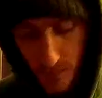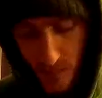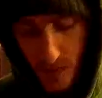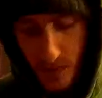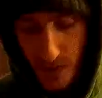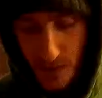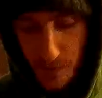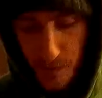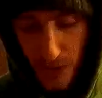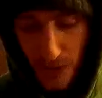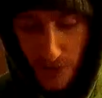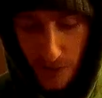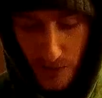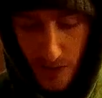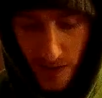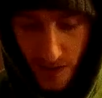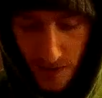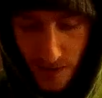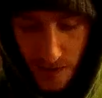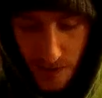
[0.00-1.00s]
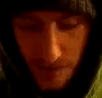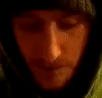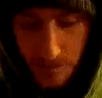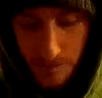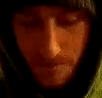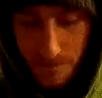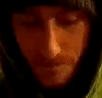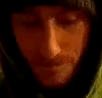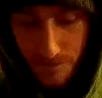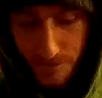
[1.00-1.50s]
This button right here,
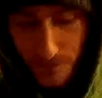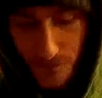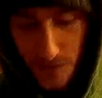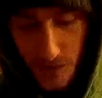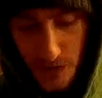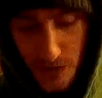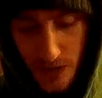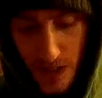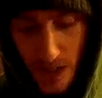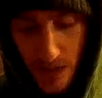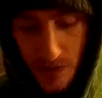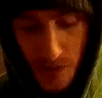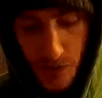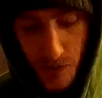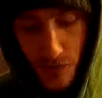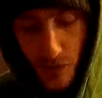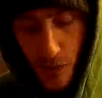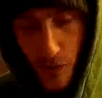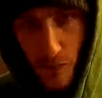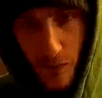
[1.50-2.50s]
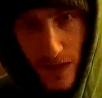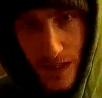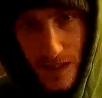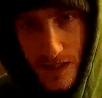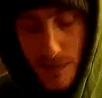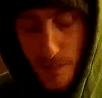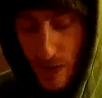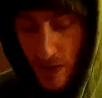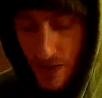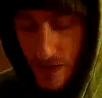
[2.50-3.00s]
just got 2 little fancy
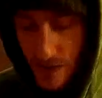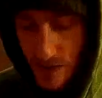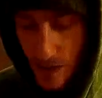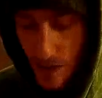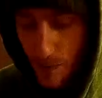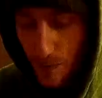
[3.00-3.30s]
buttons up